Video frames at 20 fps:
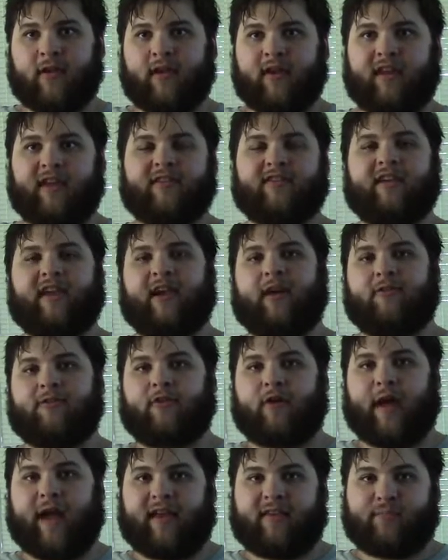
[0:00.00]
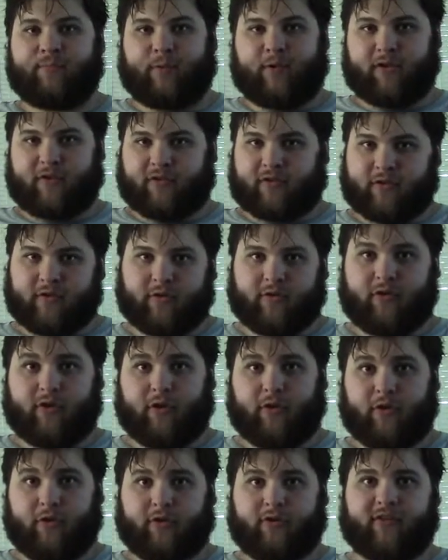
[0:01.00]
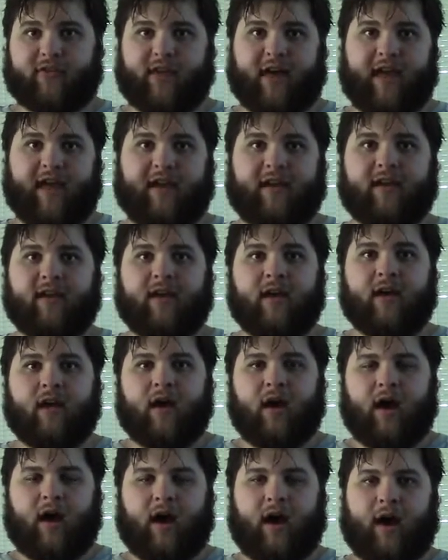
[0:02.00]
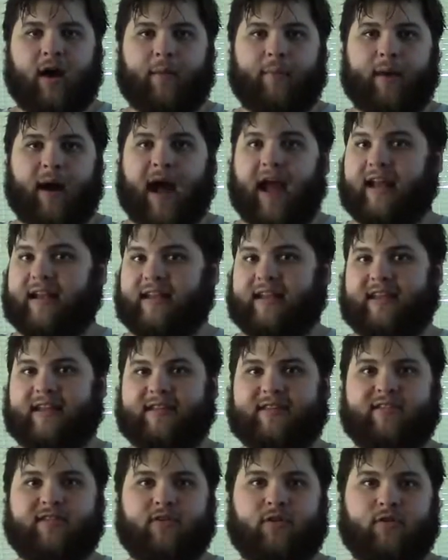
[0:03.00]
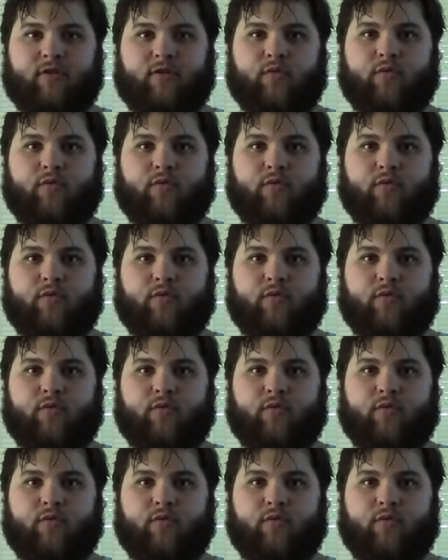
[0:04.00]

Each character has personal goals, like um, I need to